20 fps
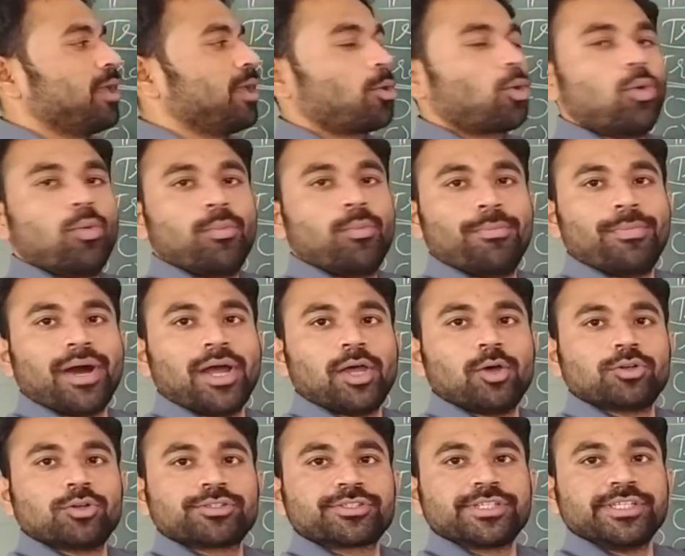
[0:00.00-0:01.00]

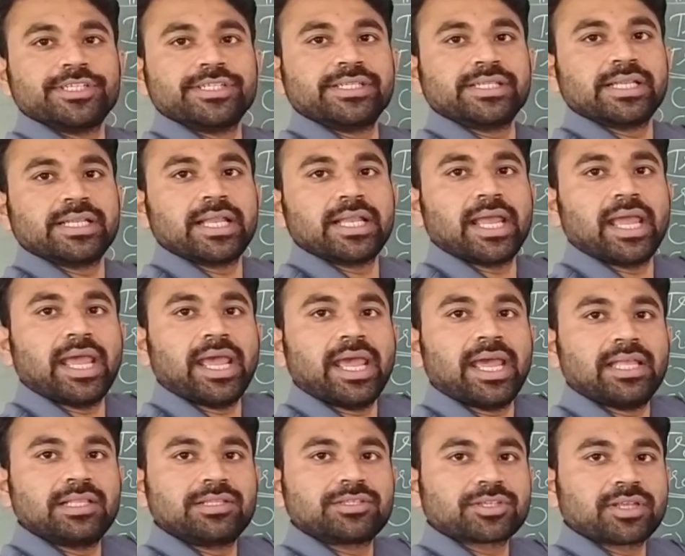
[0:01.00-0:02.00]
meromyosin.
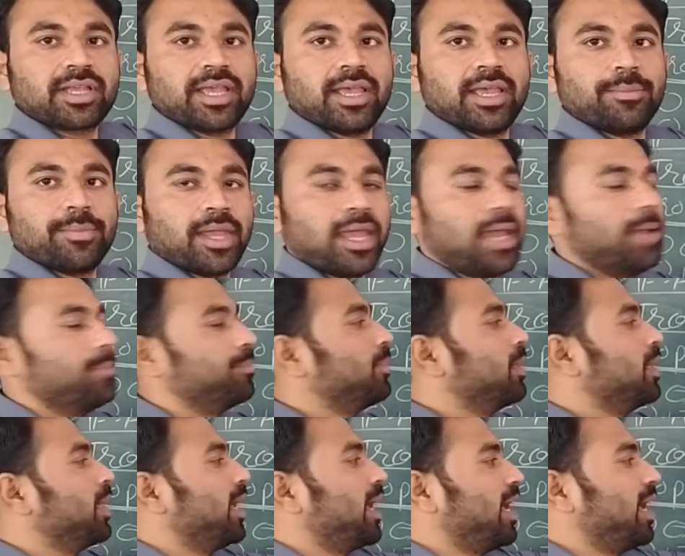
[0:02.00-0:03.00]
HMM,
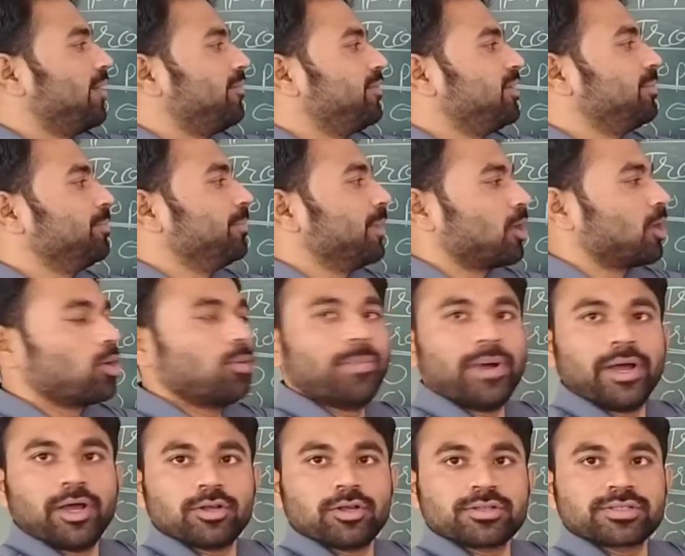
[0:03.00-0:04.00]
heavy
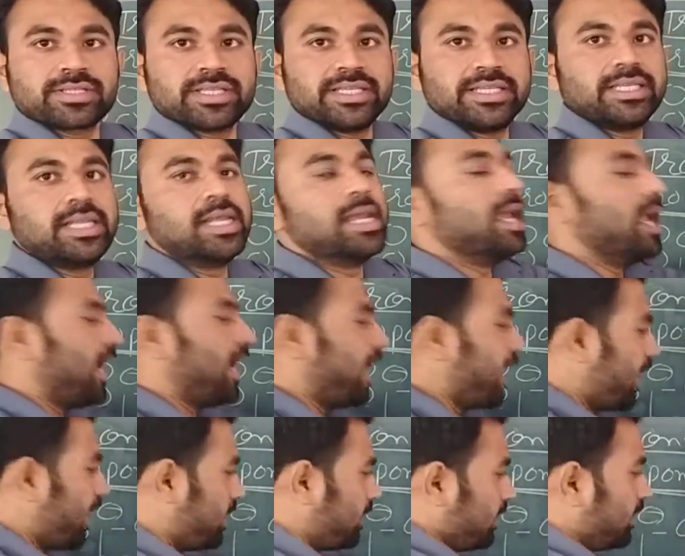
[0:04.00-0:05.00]
meromyosin,
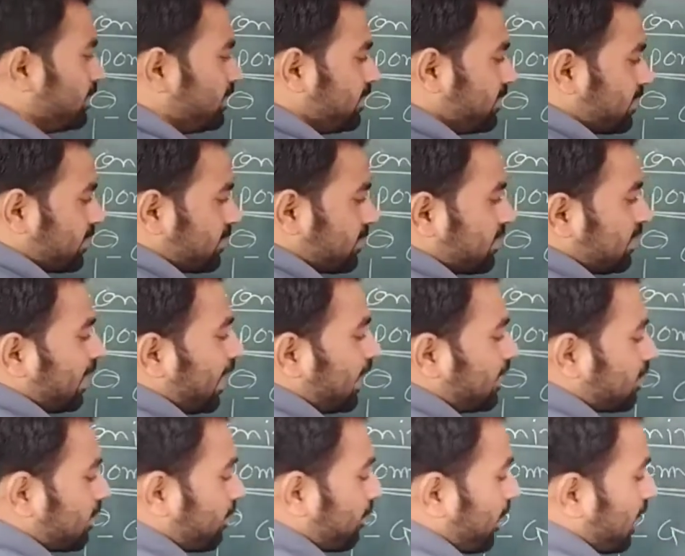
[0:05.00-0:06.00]
and this is the
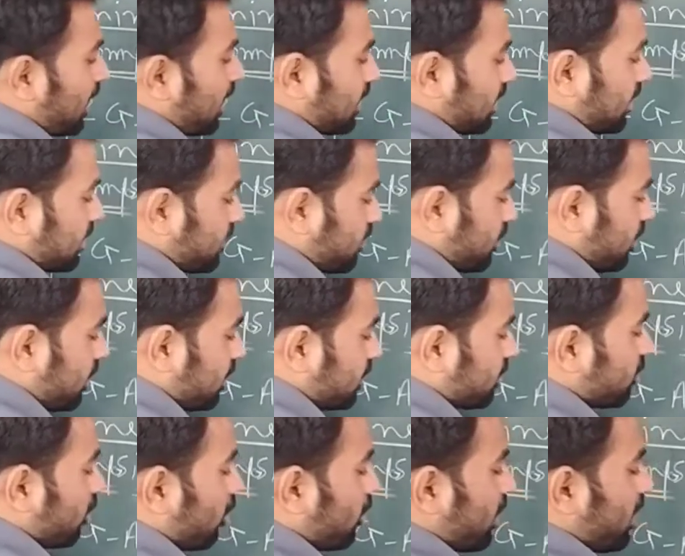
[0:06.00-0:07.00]
lighter part. It
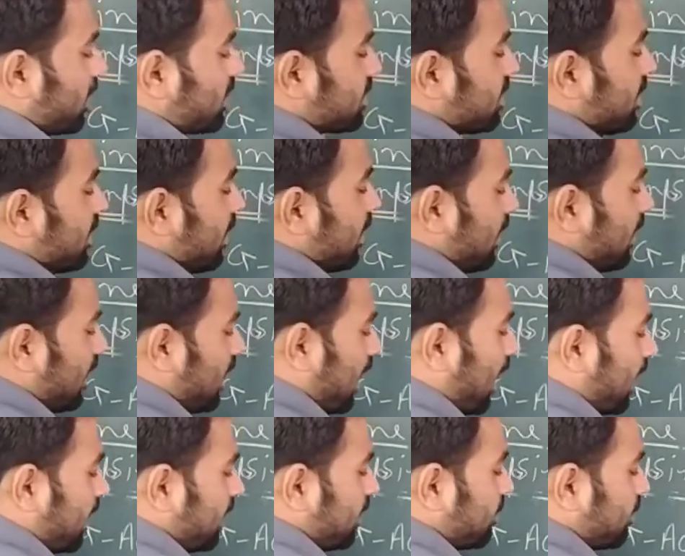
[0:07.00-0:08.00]
is known as
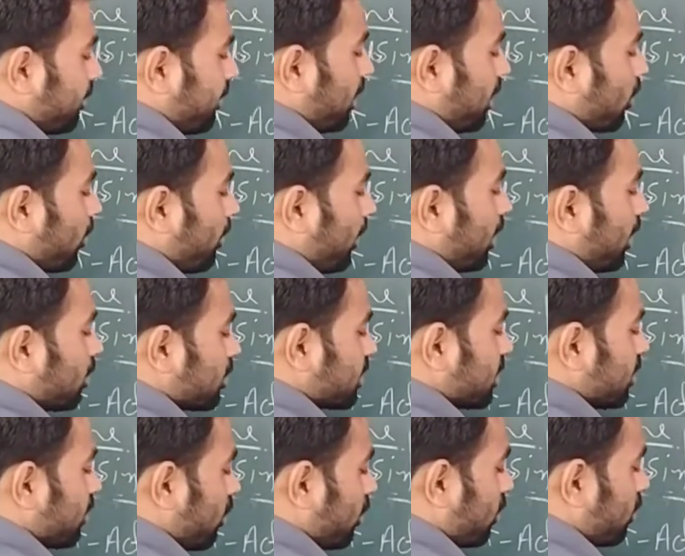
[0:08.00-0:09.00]
light
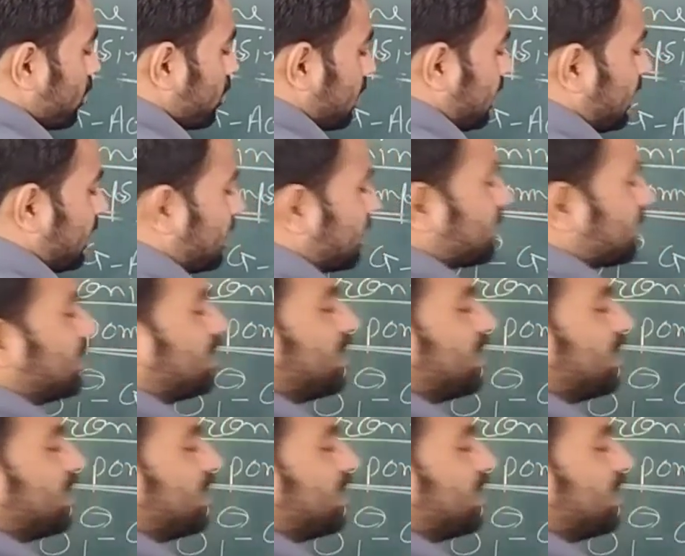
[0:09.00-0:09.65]
meromyosin, or it is